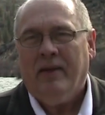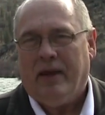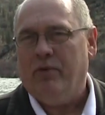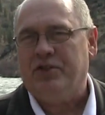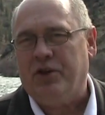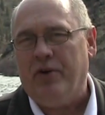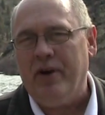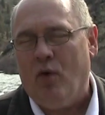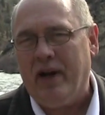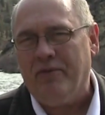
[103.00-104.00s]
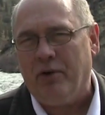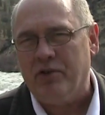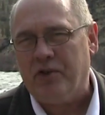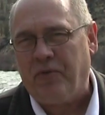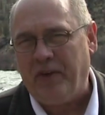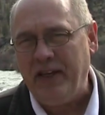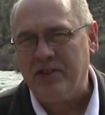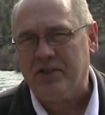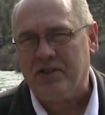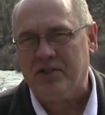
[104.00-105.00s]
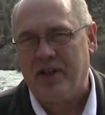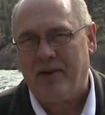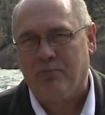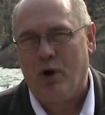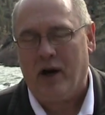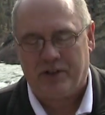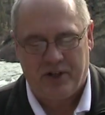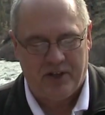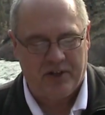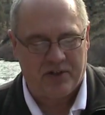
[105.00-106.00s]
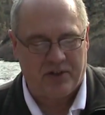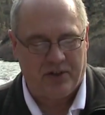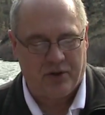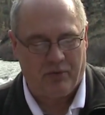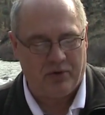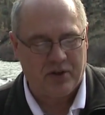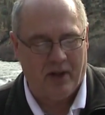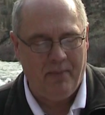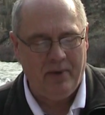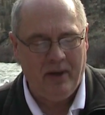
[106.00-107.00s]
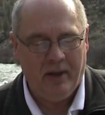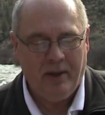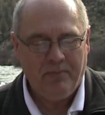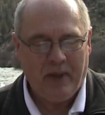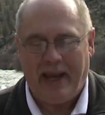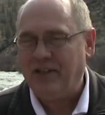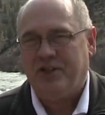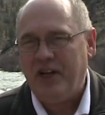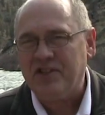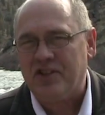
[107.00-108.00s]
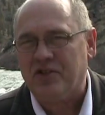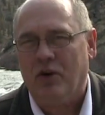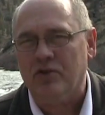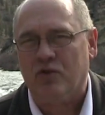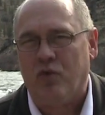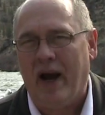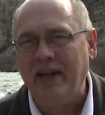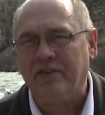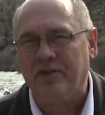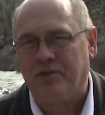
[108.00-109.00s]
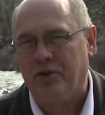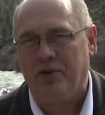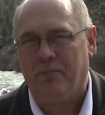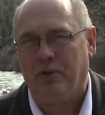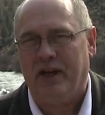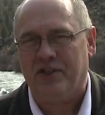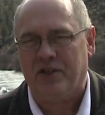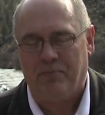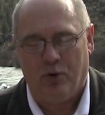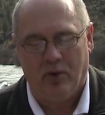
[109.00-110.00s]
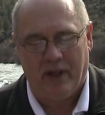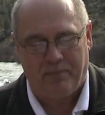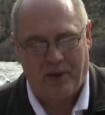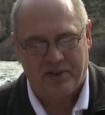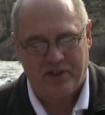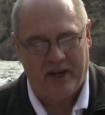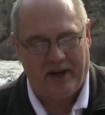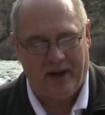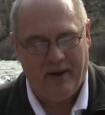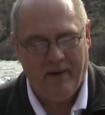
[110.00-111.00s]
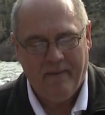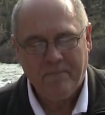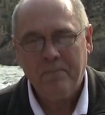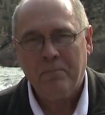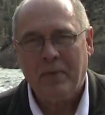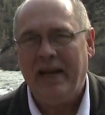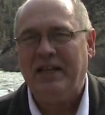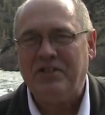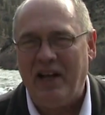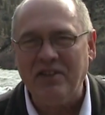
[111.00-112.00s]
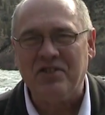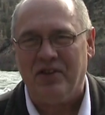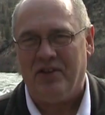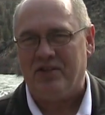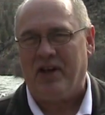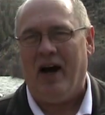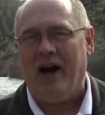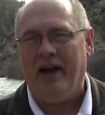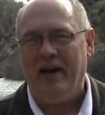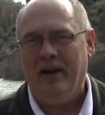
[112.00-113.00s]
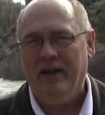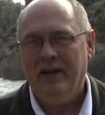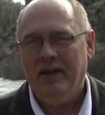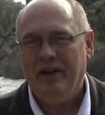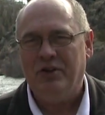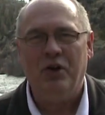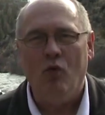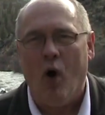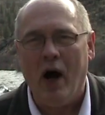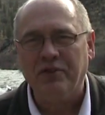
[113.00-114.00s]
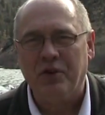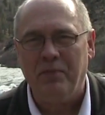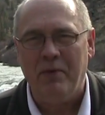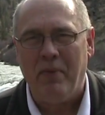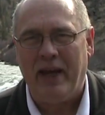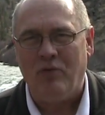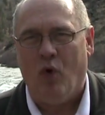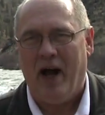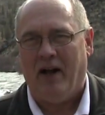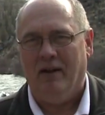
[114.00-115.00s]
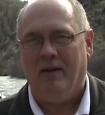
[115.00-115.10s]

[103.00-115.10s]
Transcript: It was during one of those feasts that brought Jesus to Jerusalem, and Jesus goes right to the place, the pool at Bethsaida, and he says to this guy, "Do you want to be made well?"